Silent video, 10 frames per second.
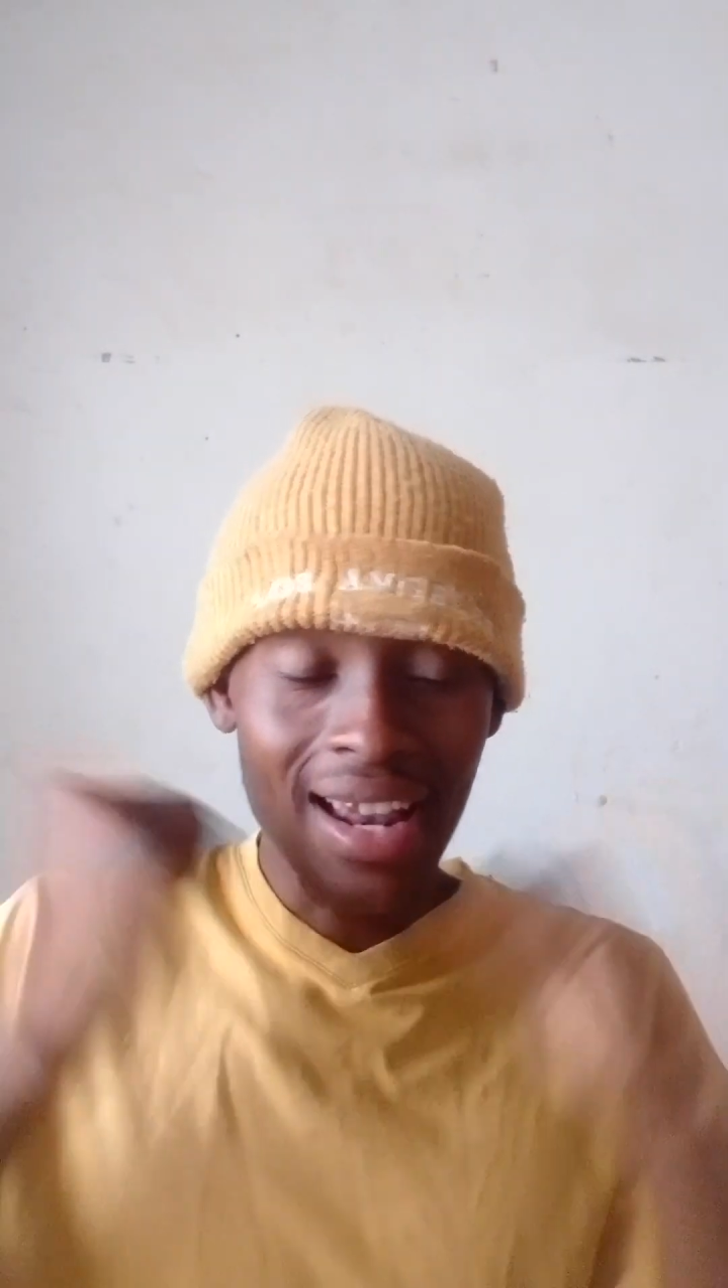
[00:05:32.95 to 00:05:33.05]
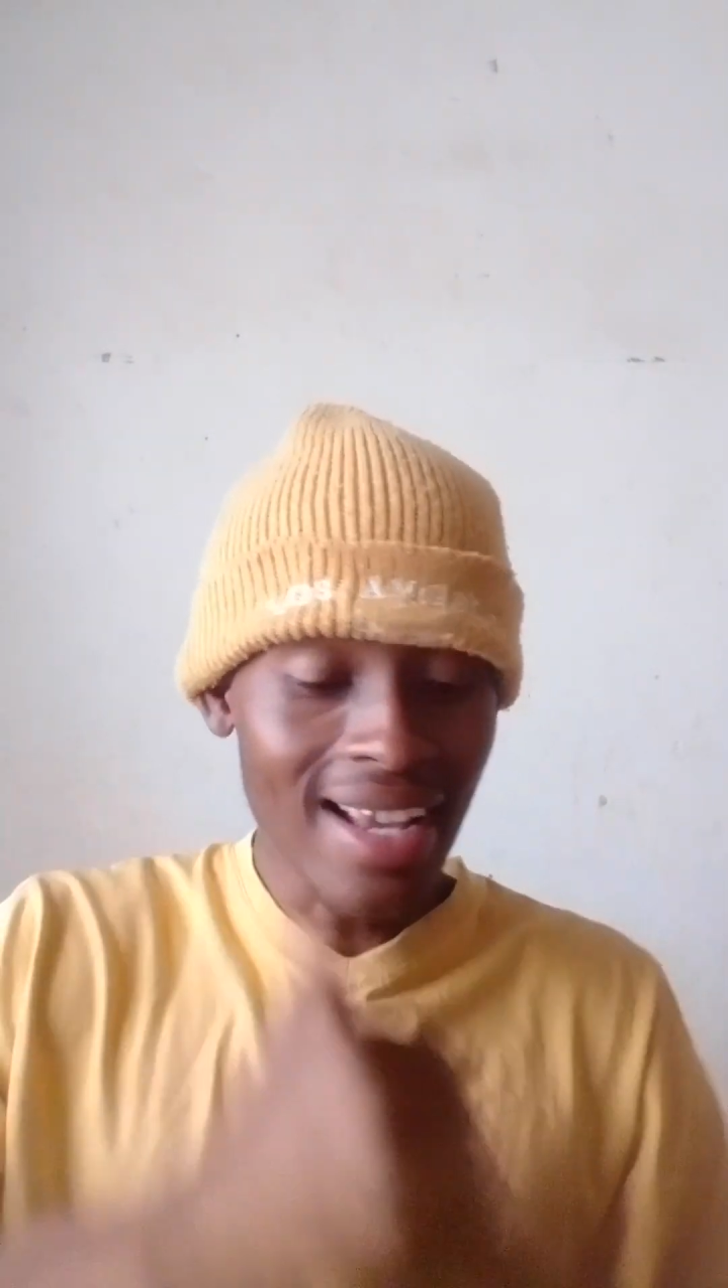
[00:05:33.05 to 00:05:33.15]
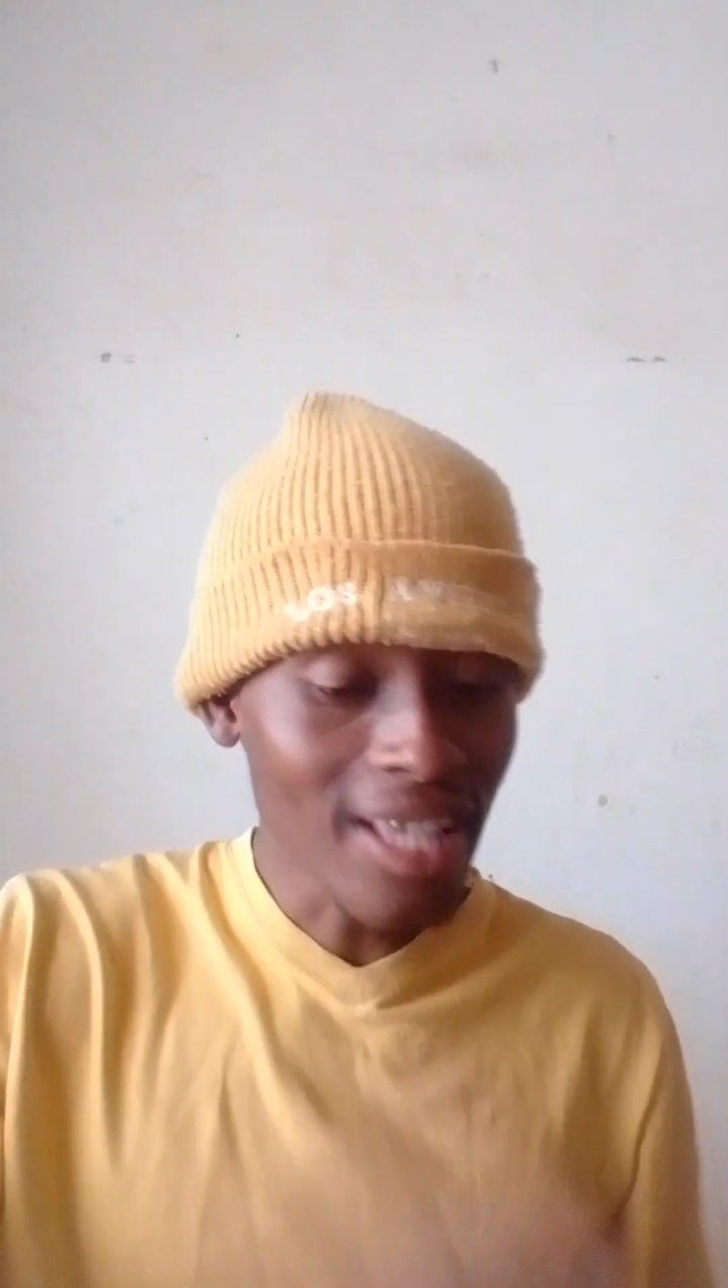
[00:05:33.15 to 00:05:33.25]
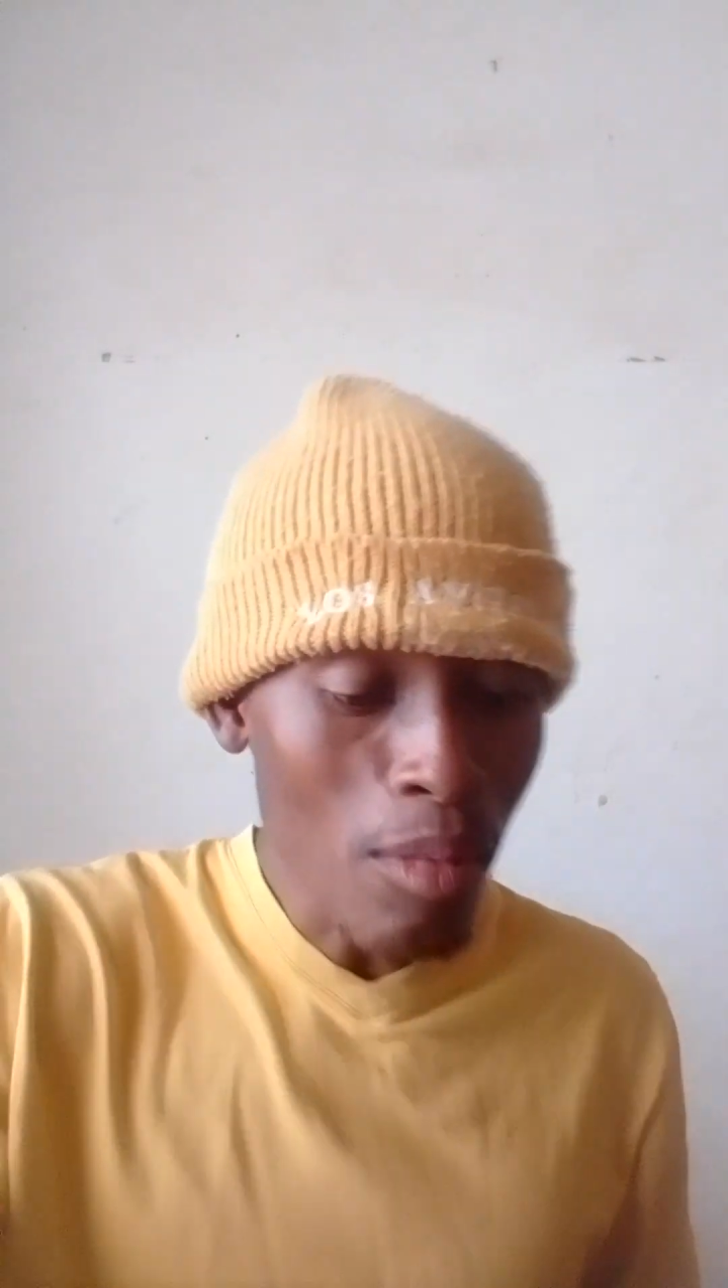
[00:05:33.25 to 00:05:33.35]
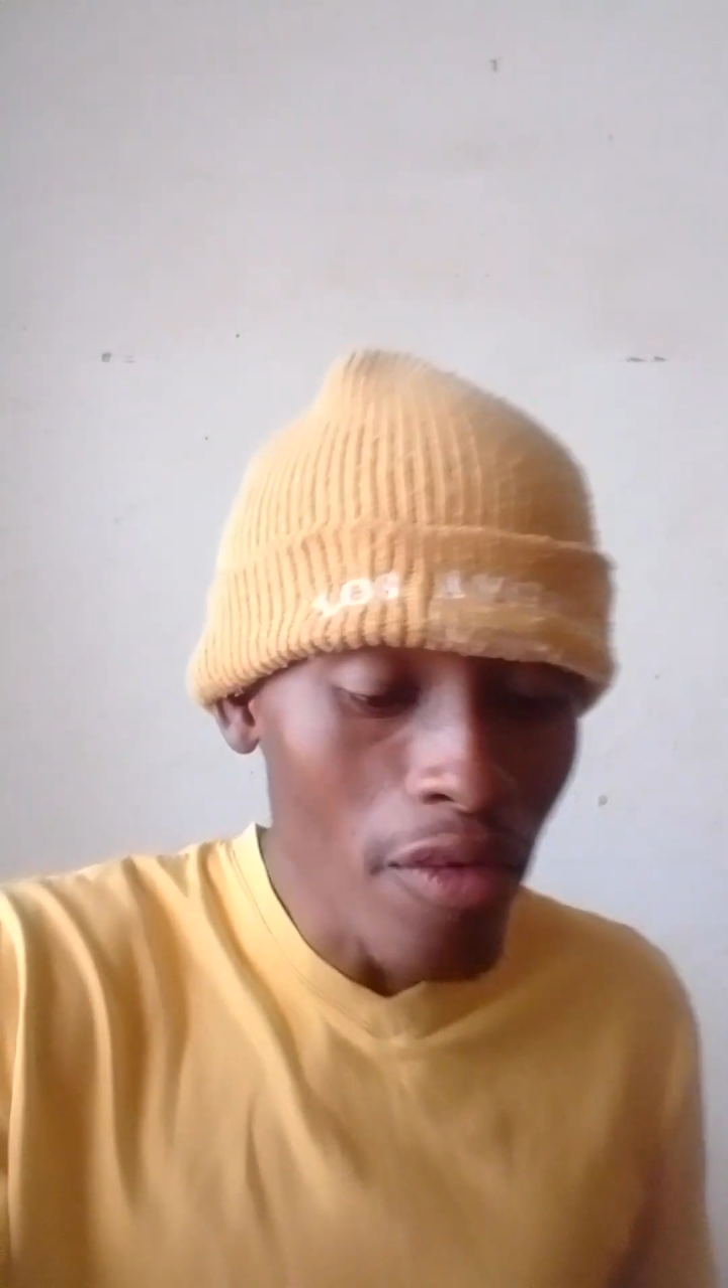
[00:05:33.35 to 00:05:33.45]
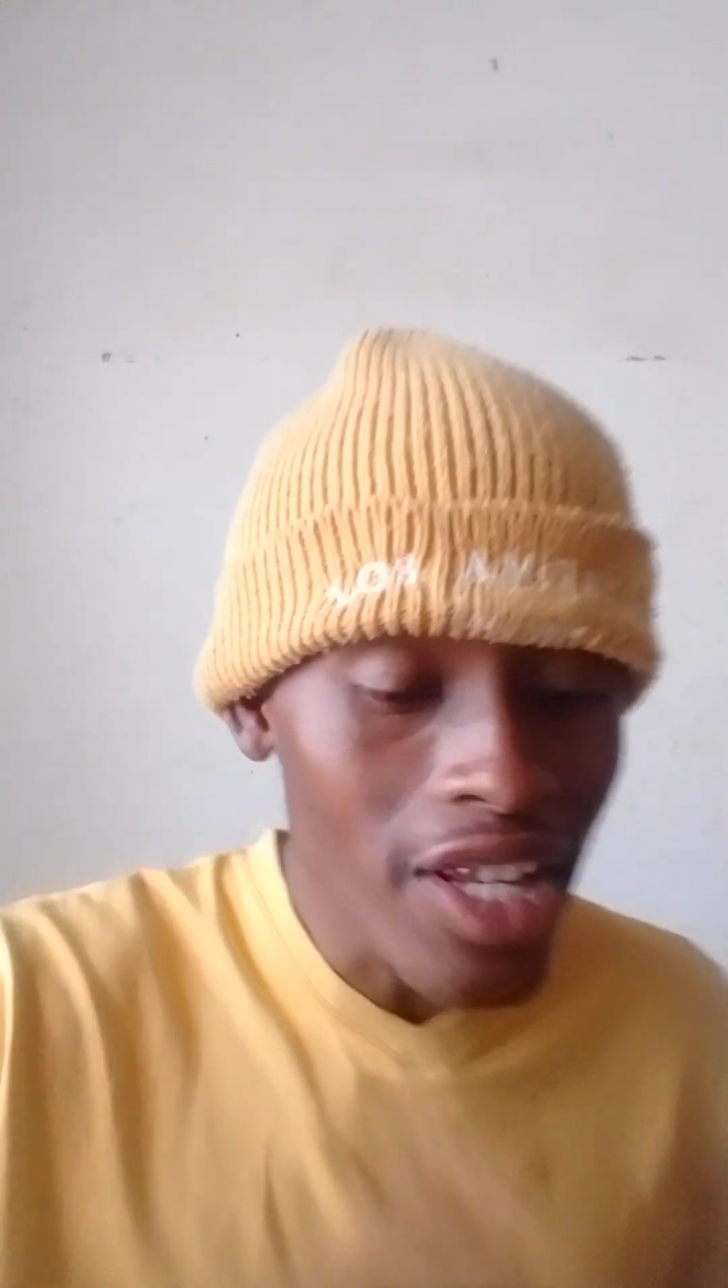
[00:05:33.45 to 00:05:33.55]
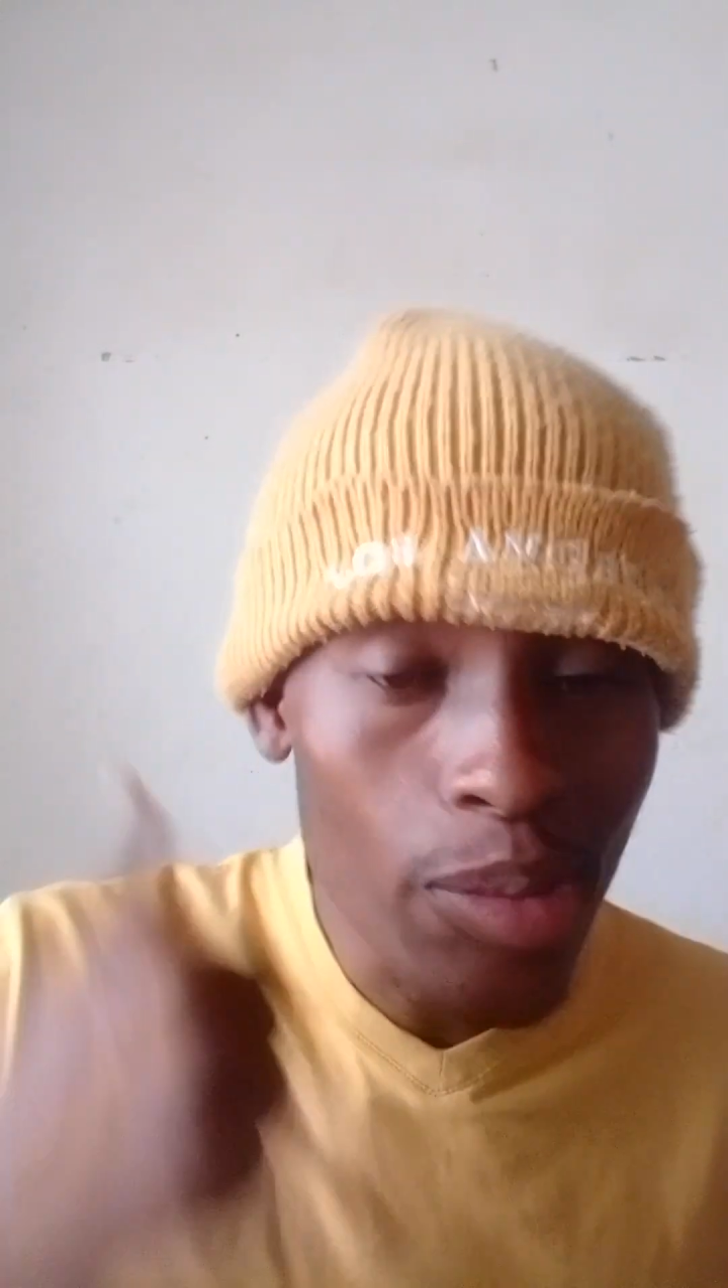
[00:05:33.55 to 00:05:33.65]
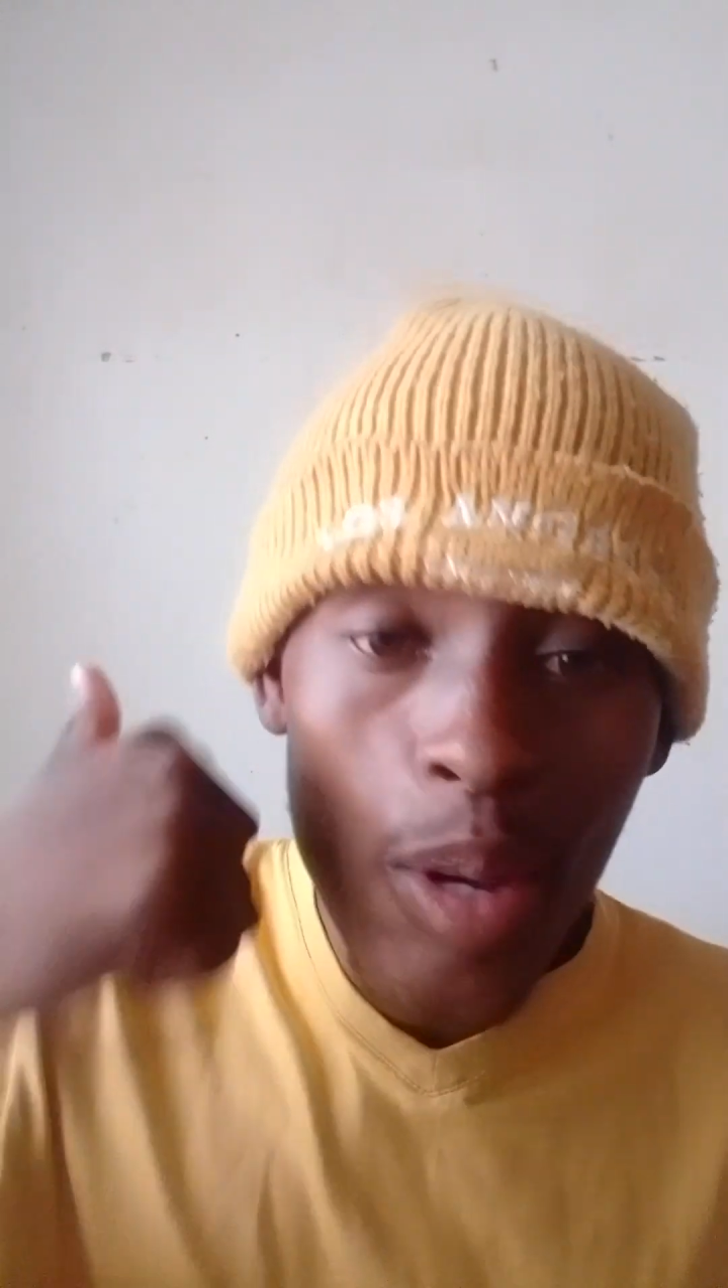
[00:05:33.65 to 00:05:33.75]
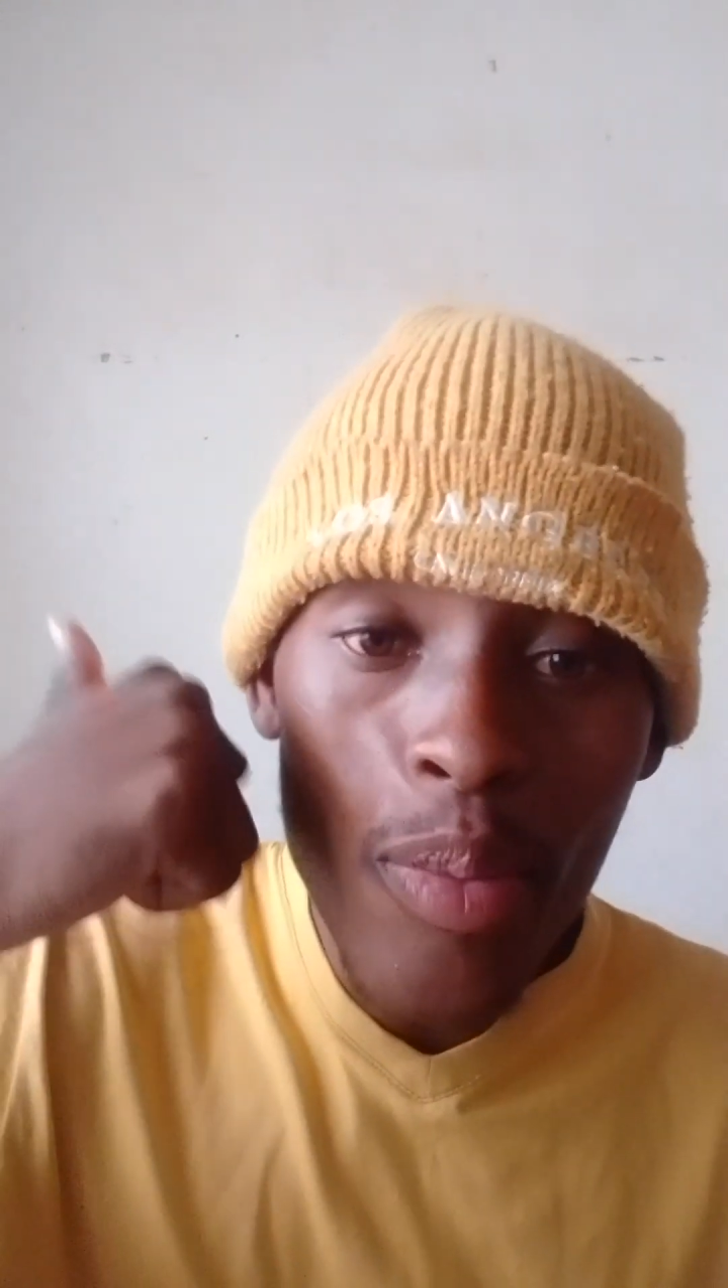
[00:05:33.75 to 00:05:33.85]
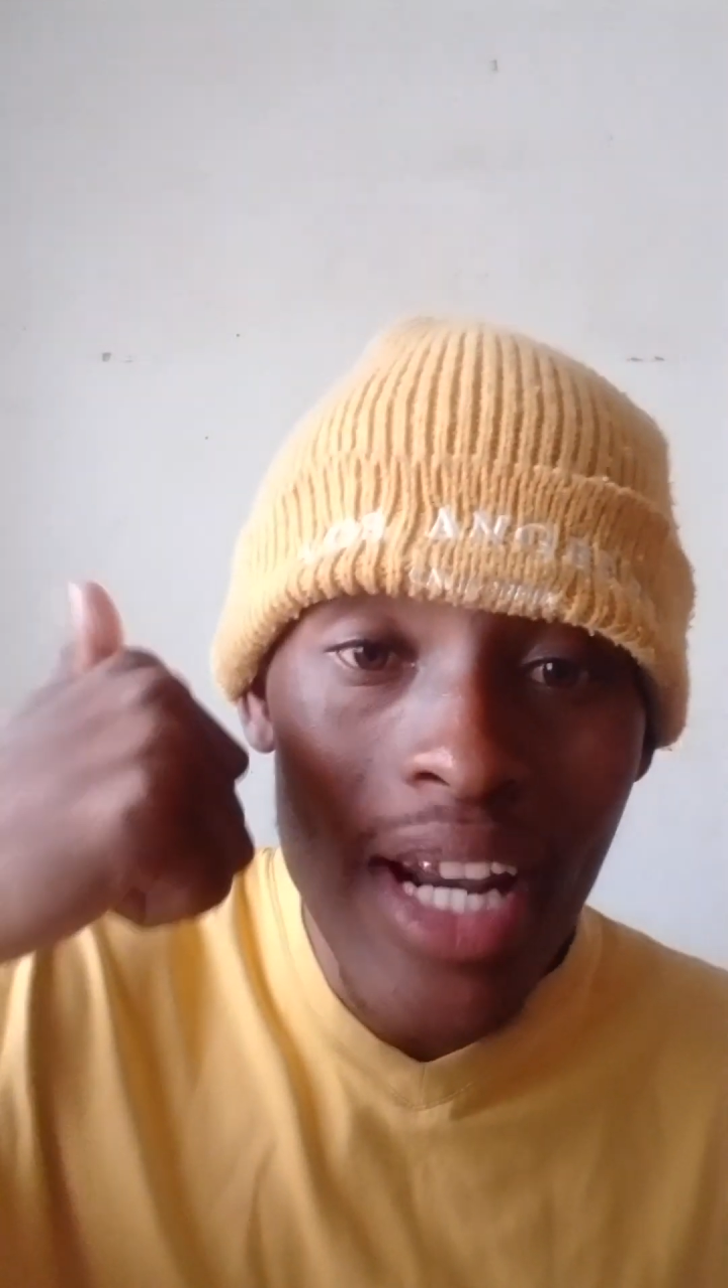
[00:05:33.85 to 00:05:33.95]
Like some of
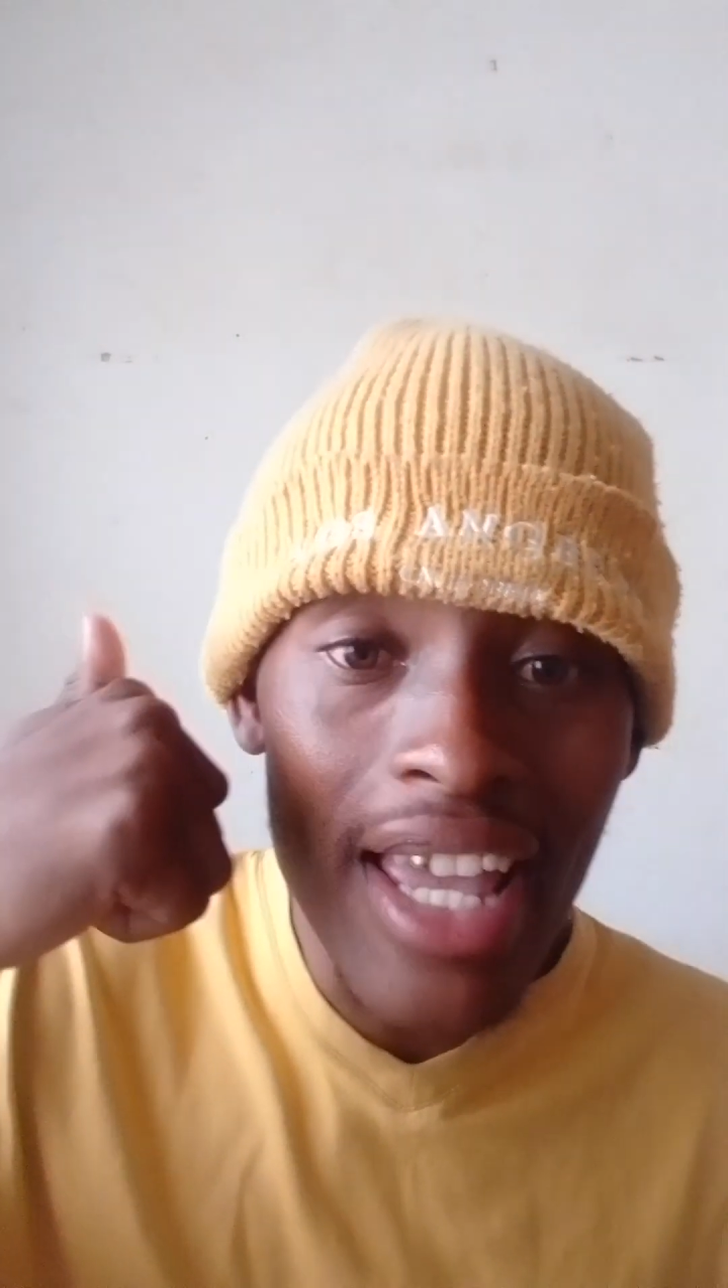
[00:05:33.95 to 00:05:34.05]
these people,